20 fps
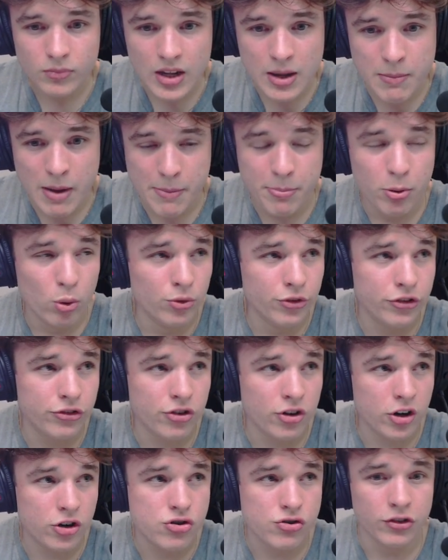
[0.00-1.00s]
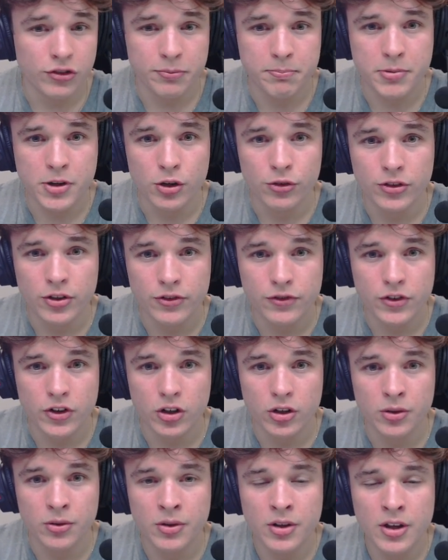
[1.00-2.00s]
My pawn structure is
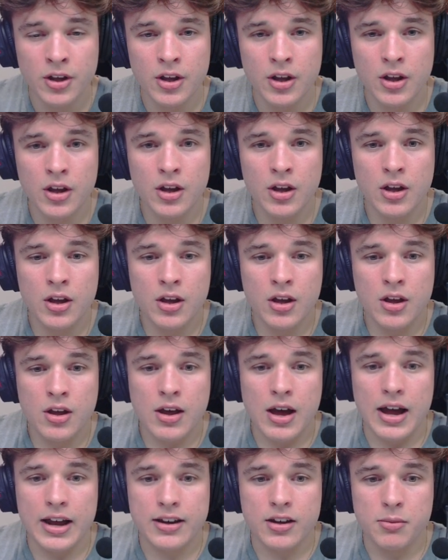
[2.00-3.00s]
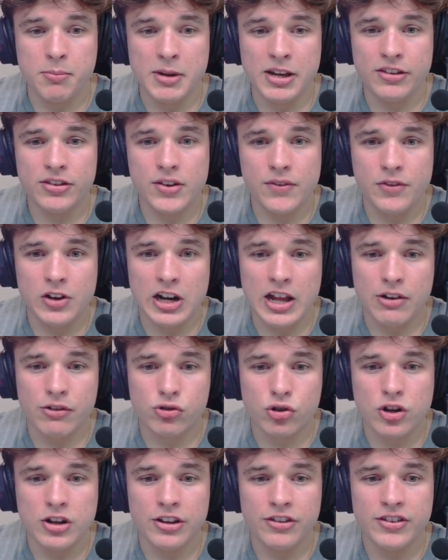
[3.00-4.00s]
beautiful. I can meet something like
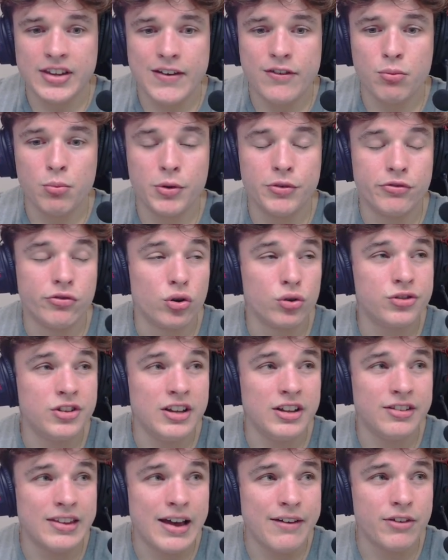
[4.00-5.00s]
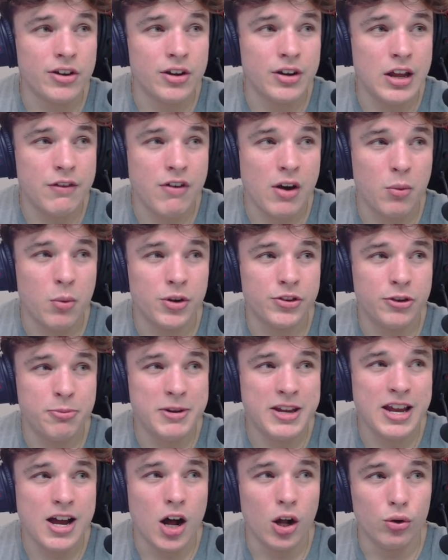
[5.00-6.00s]
rook e7 with rook d7 if I want to
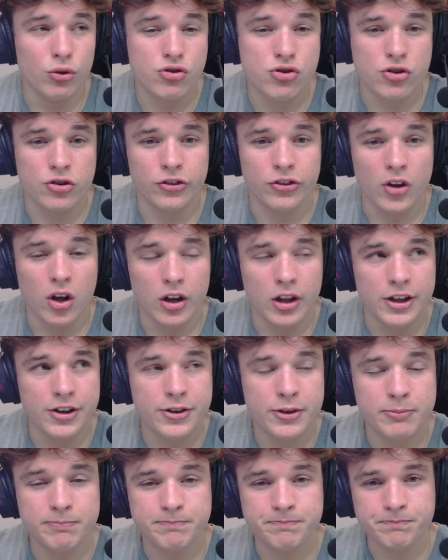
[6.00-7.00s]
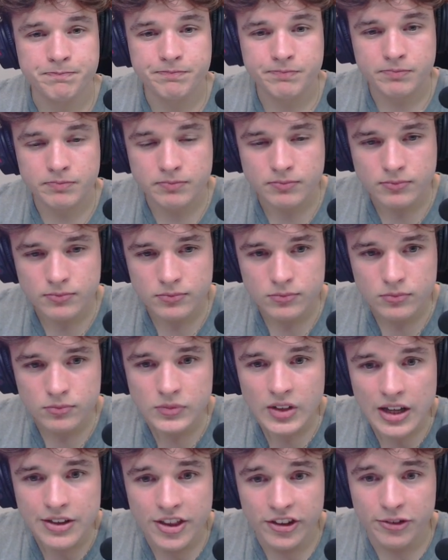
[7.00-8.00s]
be ultra solid.
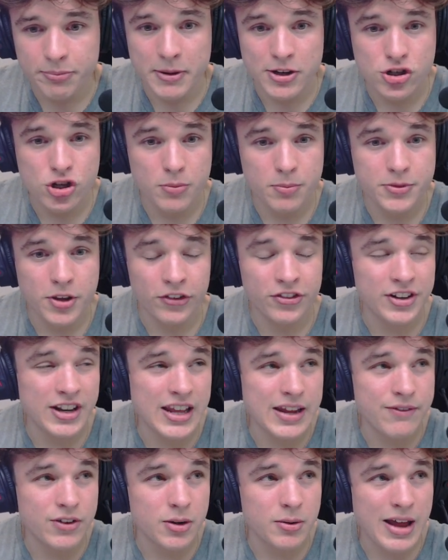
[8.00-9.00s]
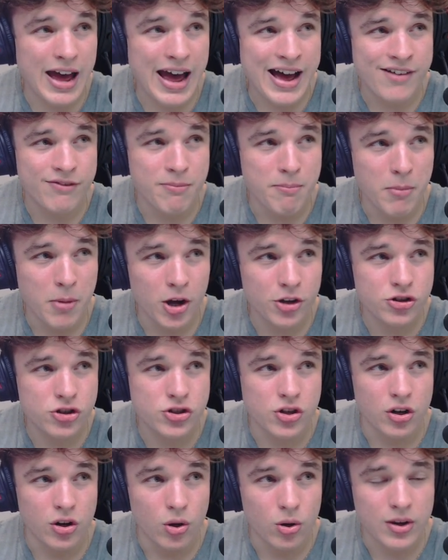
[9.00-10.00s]
This bishop doesn't even have much
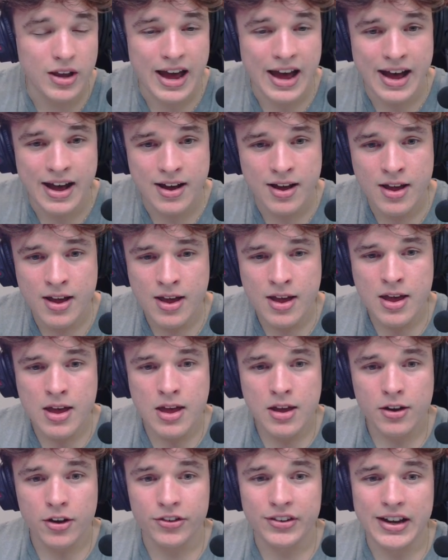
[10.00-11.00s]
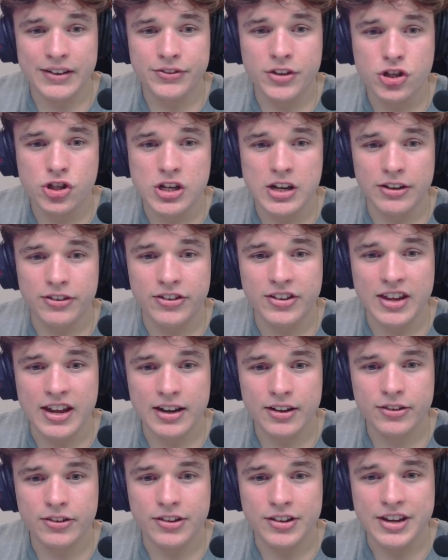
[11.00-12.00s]
to look at. Because after
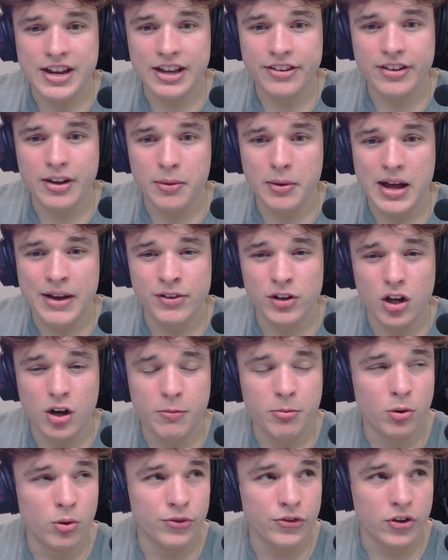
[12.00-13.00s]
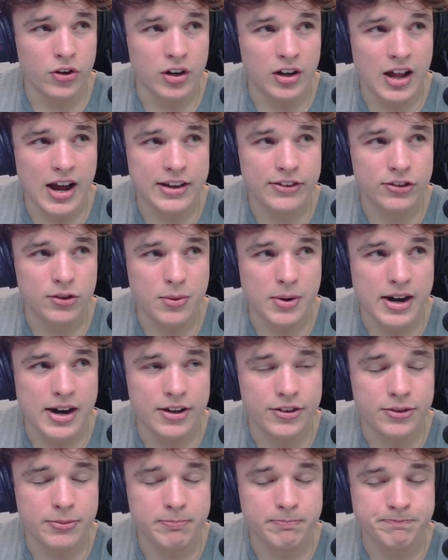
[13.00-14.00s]
g6, yes, I will have a lot of pawns on light
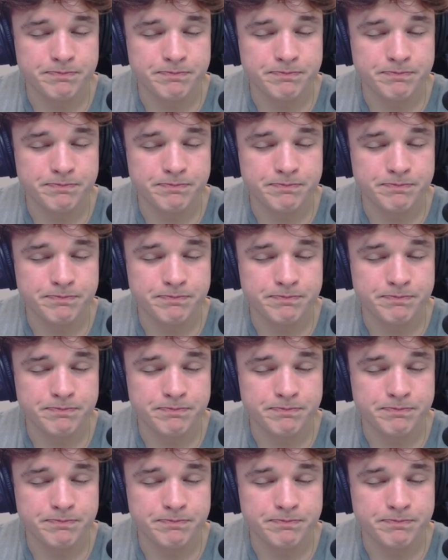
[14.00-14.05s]
squares,